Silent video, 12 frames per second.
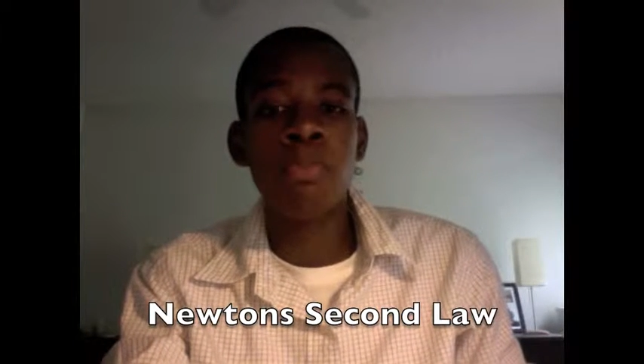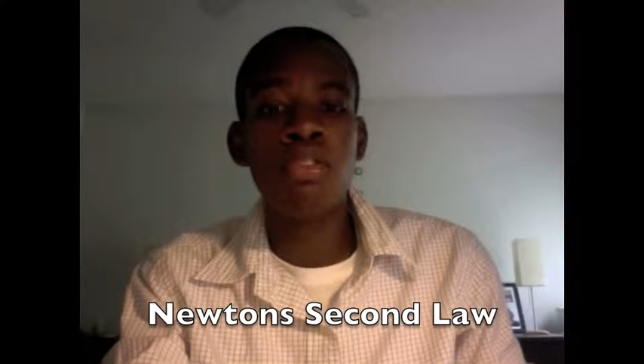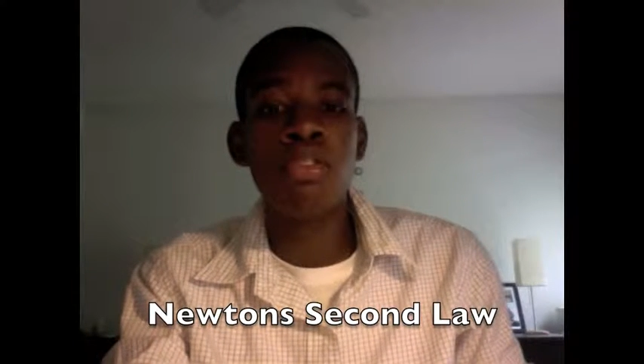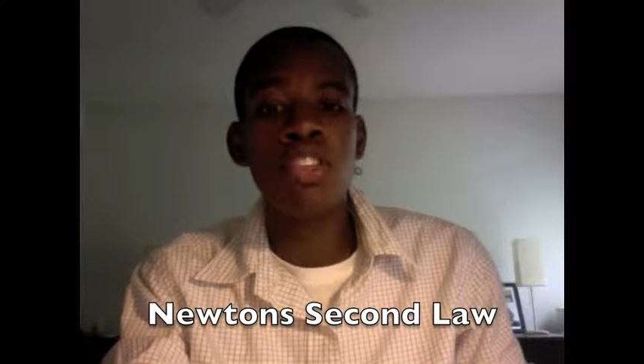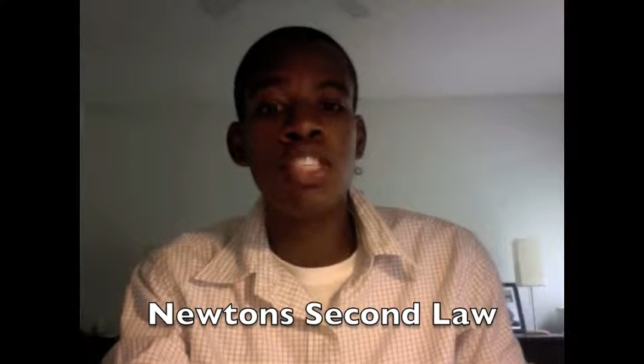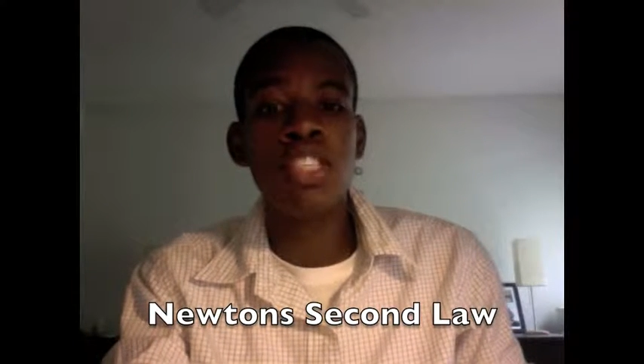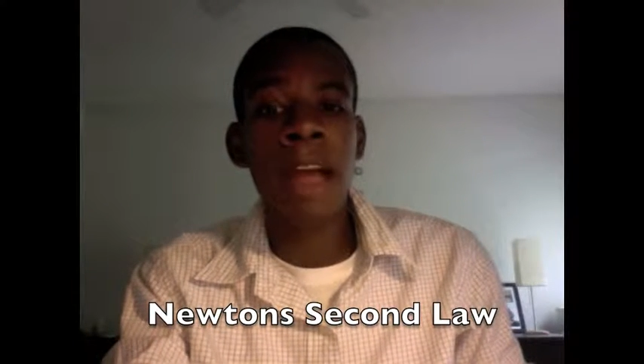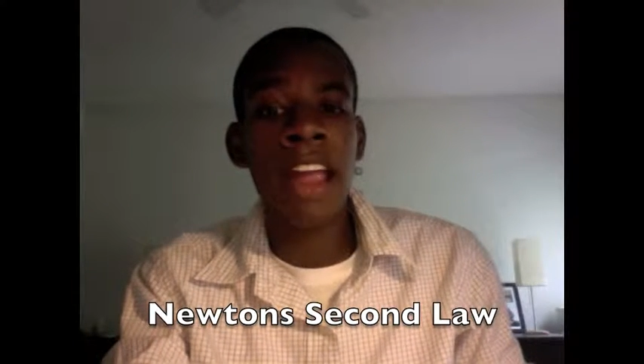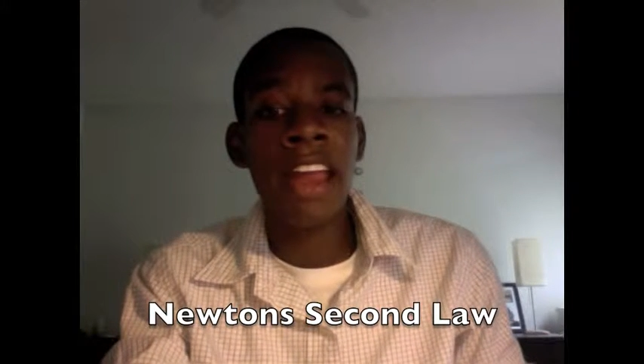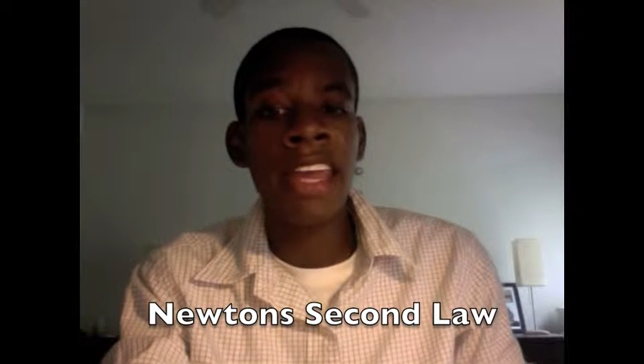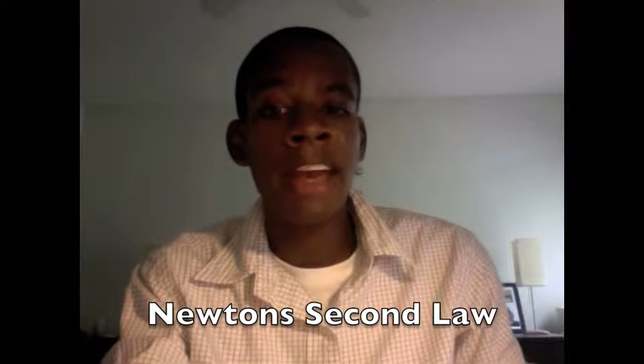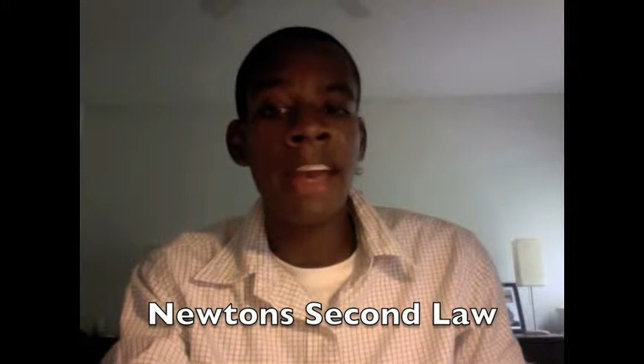produced by
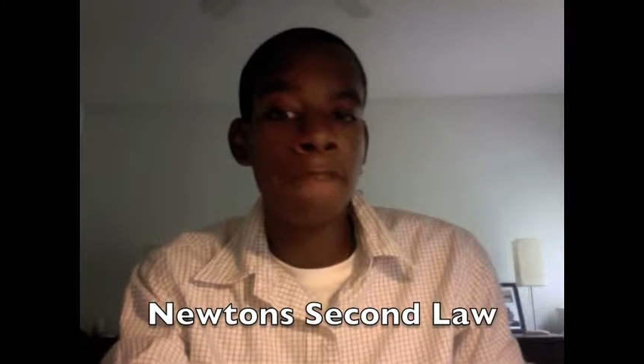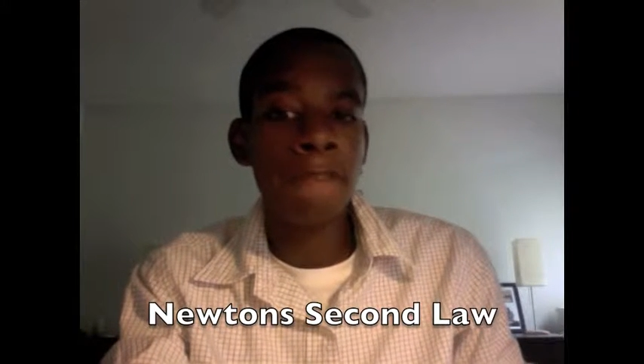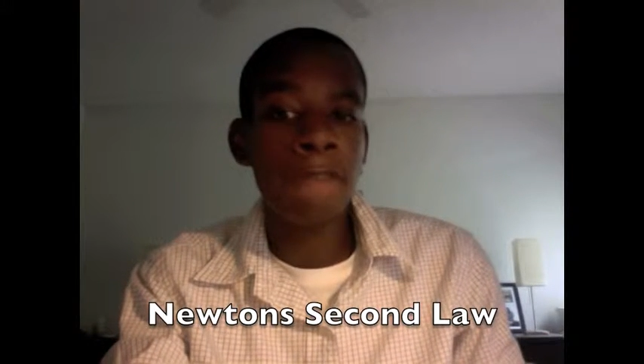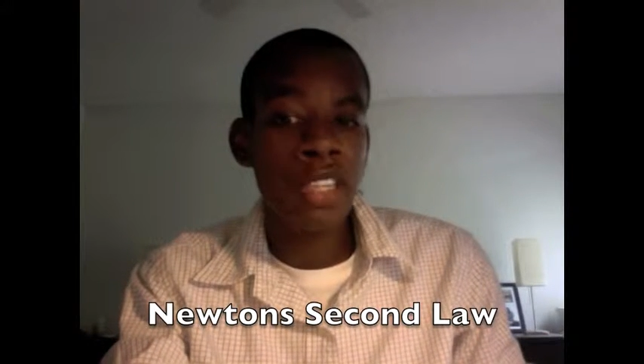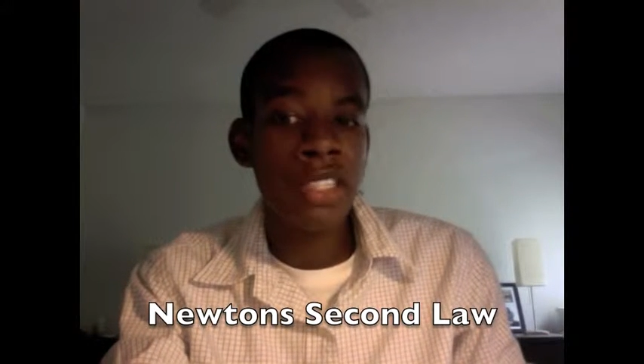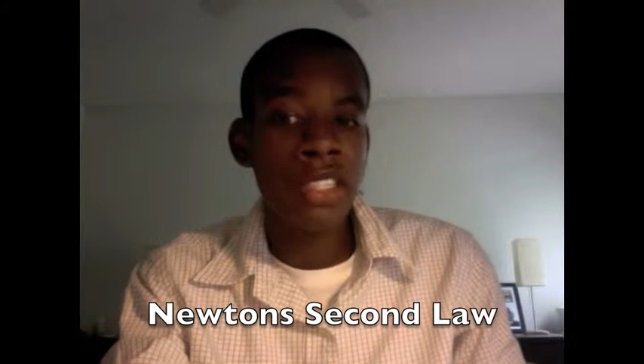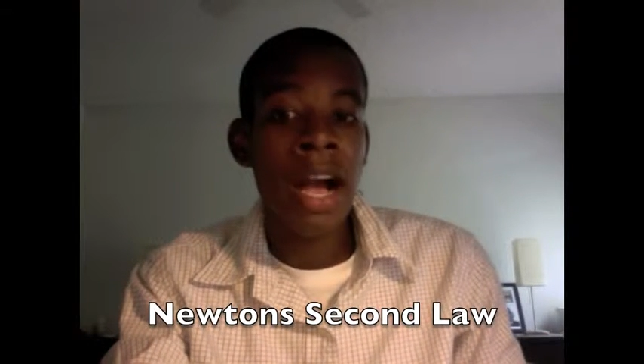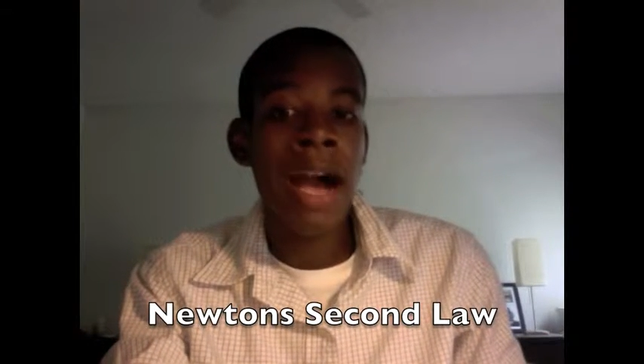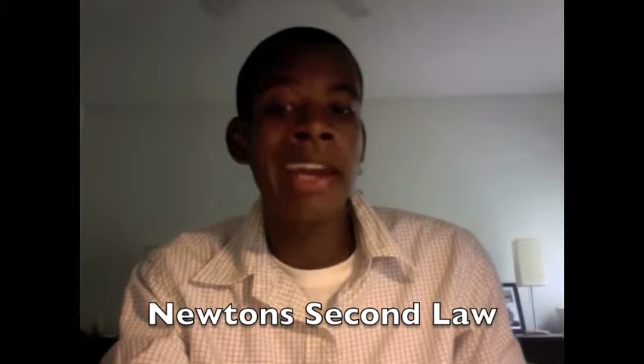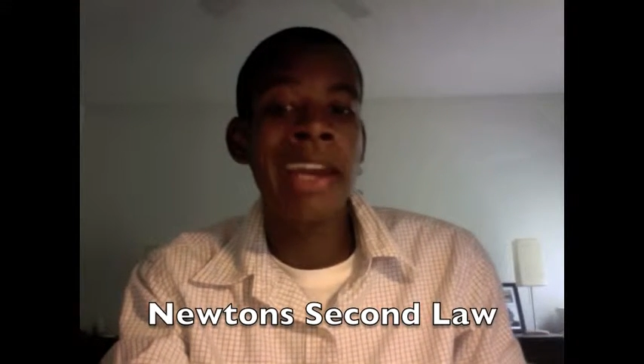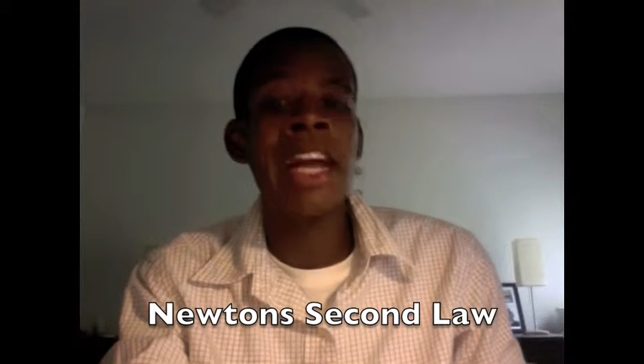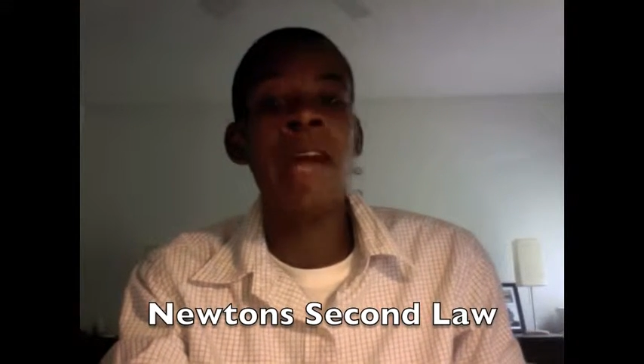a net force
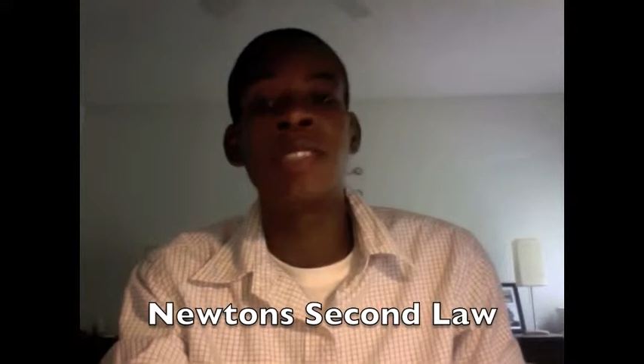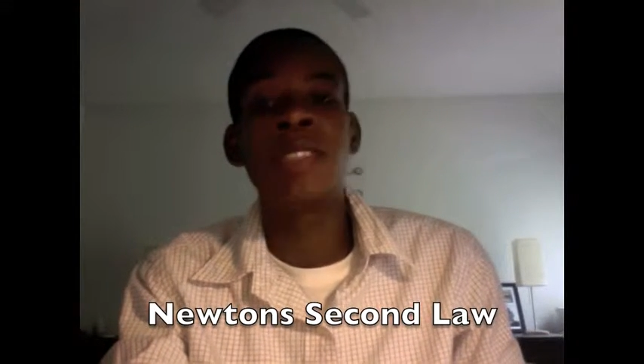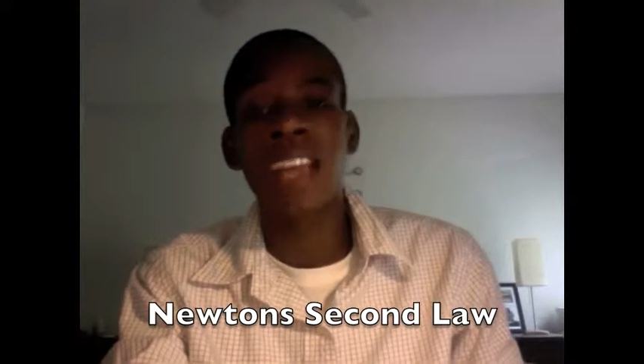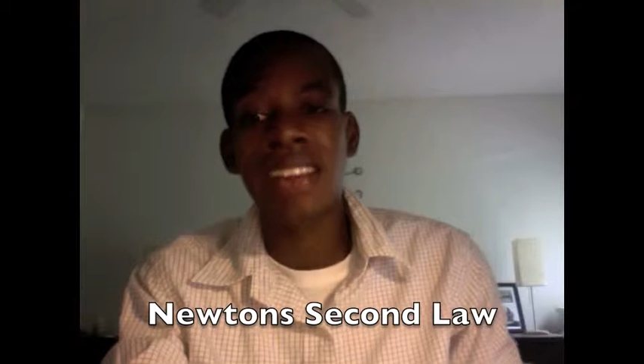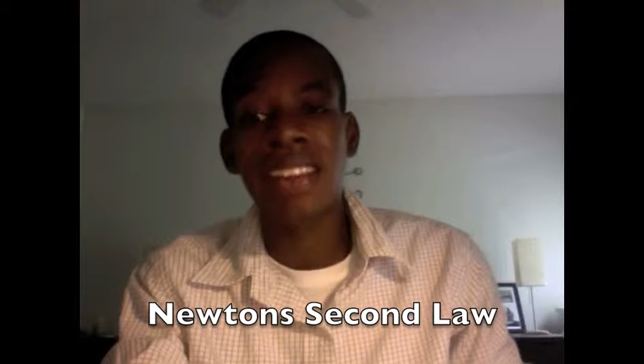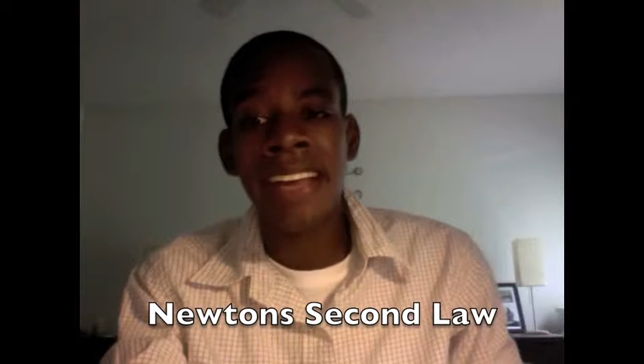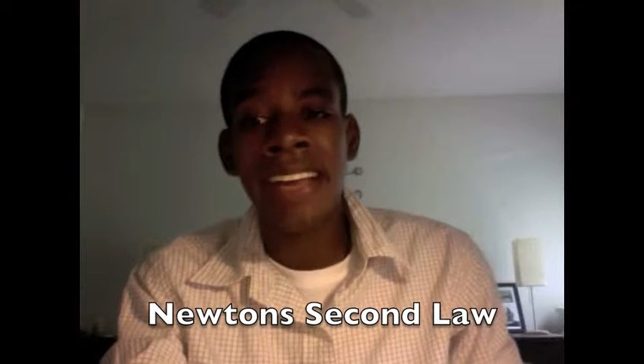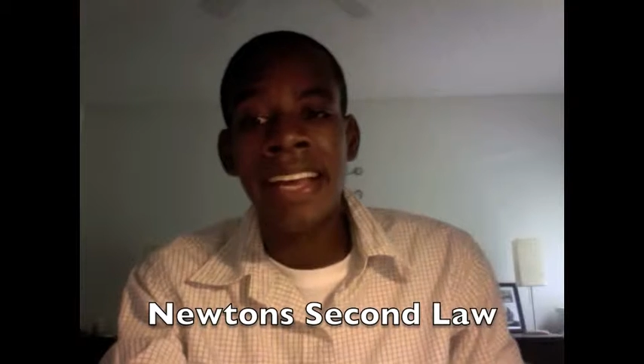on an object